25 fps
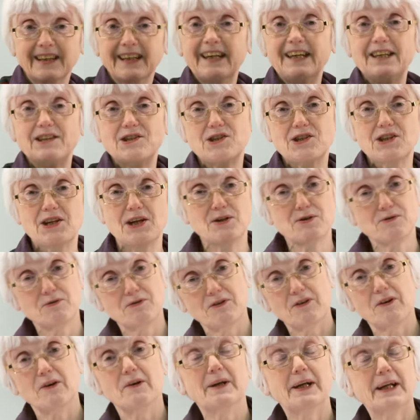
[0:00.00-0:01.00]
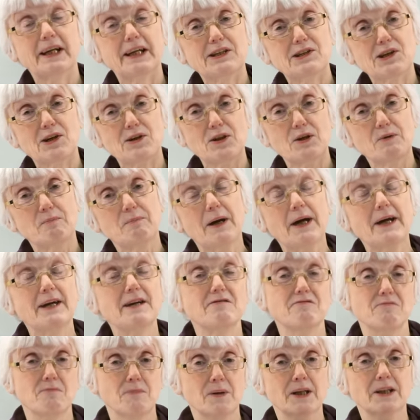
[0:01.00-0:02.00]
instead of throwing it on the
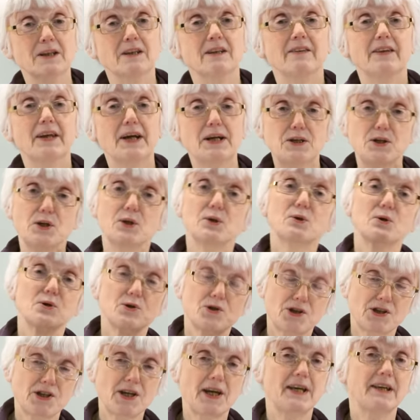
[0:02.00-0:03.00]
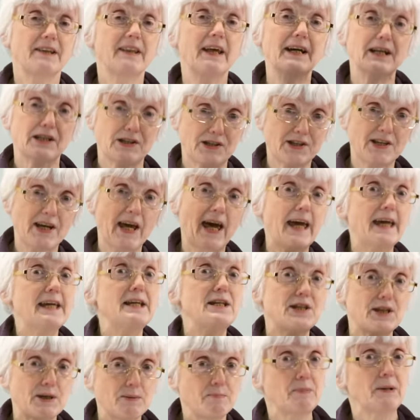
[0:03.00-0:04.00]
pavement, then you could say that's
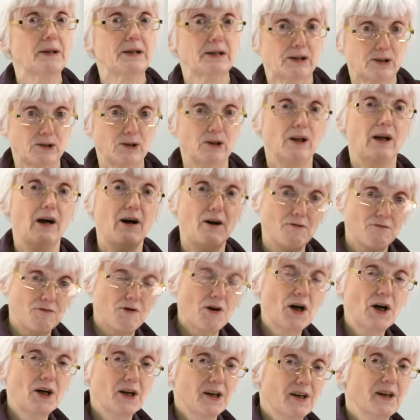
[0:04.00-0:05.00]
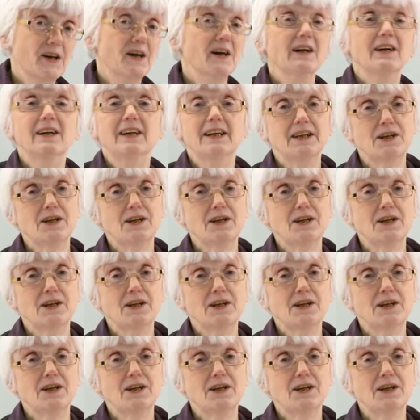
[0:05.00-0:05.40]
atypical of her.